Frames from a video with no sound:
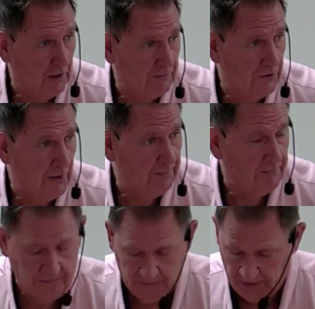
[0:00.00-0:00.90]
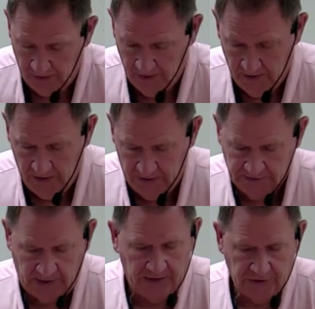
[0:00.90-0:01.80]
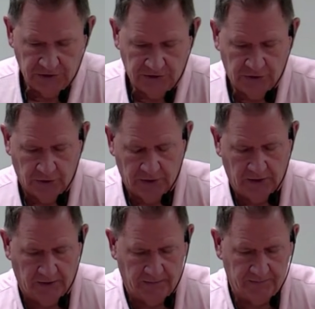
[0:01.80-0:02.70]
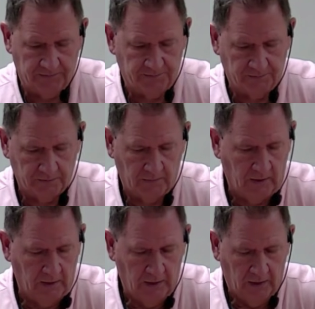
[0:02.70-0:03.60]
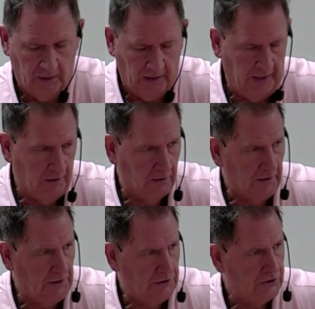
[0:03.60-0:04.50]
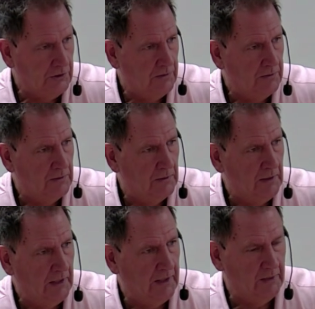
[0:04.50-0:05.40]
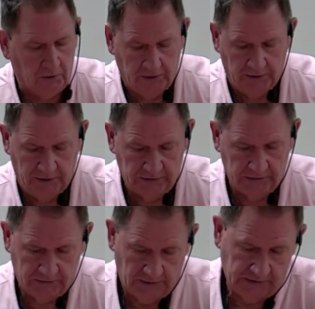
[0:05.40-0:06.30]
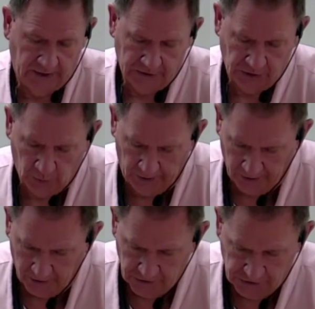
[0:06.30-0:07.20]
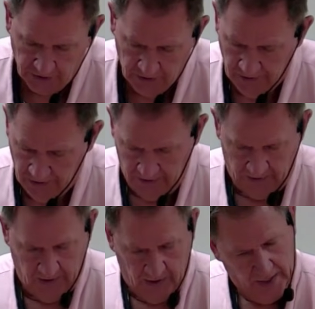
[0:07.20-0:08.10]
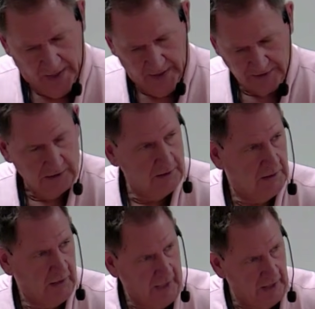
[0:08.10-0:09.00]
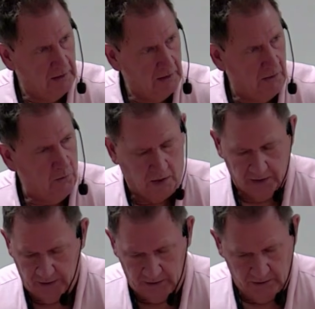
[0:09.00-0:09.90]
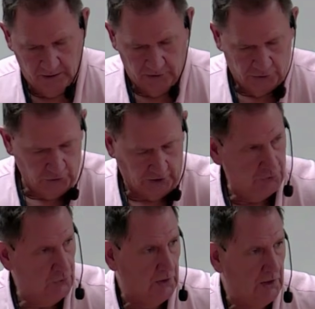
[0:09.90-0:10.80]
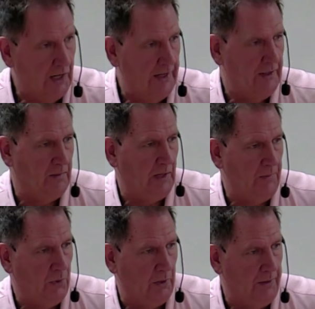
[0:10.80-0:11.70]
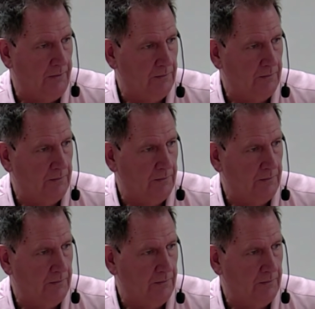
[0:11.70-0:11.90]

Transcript: covered up, is I just took a angle gauge and I got one of these, it's actually quite large, and I set the angle I wanted and drew a line on my board.